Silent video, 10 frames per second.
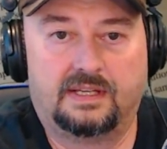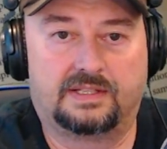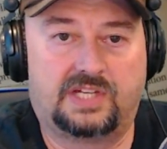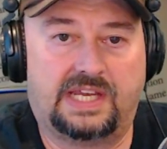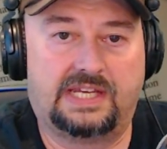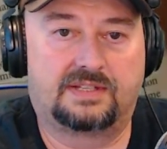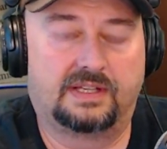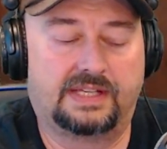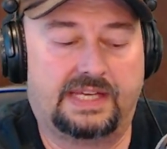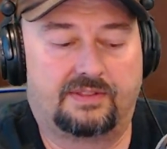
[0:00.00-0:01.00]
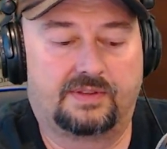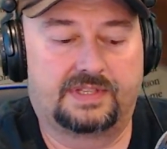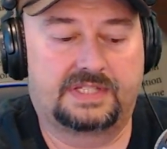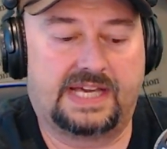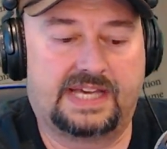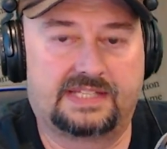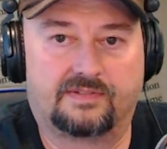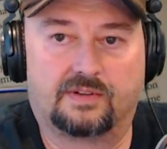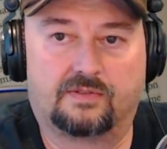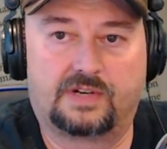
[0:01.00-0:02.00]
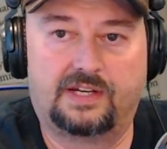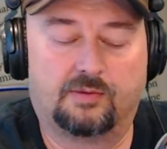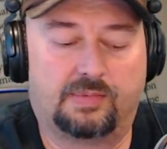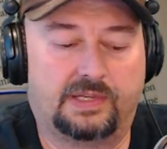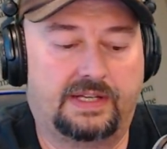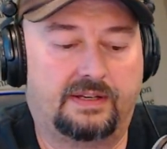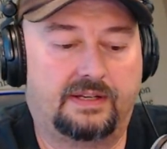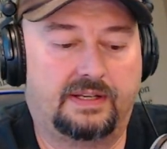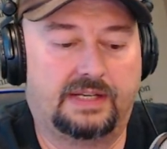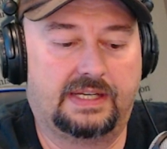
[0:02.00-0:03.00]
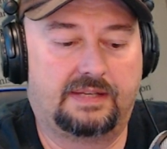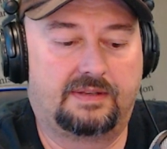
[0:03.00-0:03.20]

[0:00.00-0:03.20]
to change the length or the size of your radial plane uh,